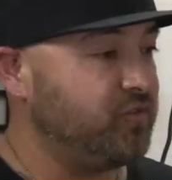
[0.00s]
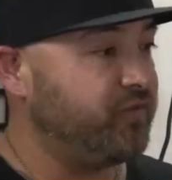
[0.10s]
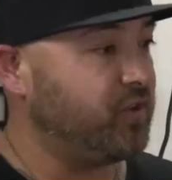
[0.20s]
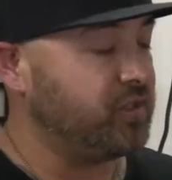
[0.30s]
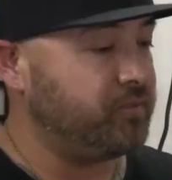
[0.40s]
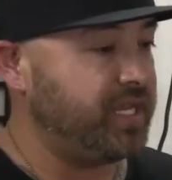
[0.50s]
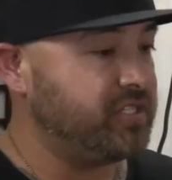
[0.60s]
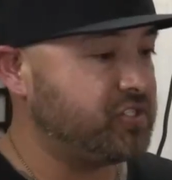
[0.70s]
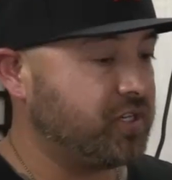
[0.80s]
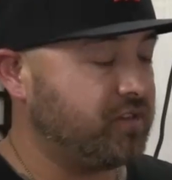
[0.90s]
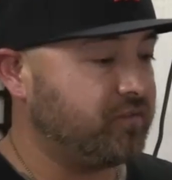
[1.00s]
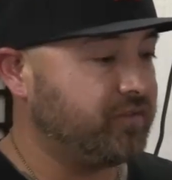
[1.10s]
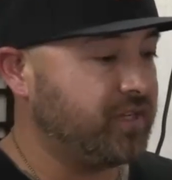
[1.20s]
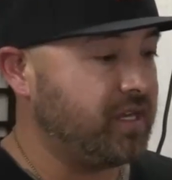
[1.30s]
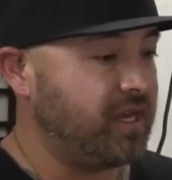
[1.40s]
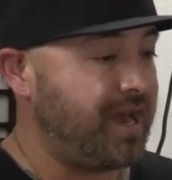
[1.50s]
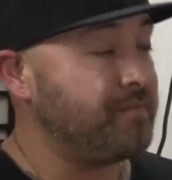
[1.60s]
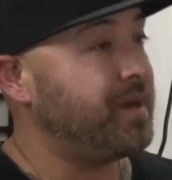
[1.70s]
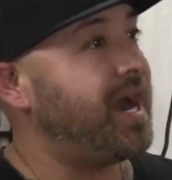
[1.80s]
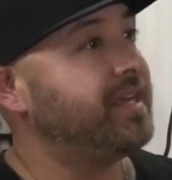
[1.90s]
feel the pinch of I'm
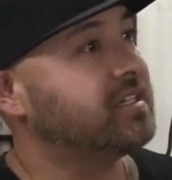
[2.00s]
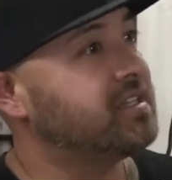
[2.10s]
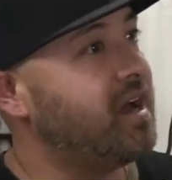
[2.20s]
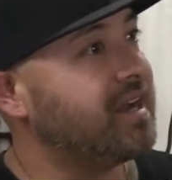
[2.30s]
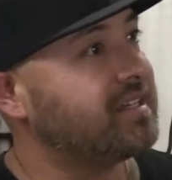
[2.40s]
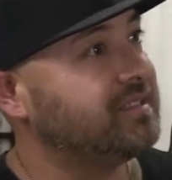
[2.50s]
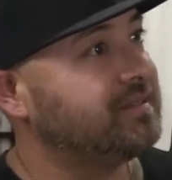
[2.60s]
behind the clock.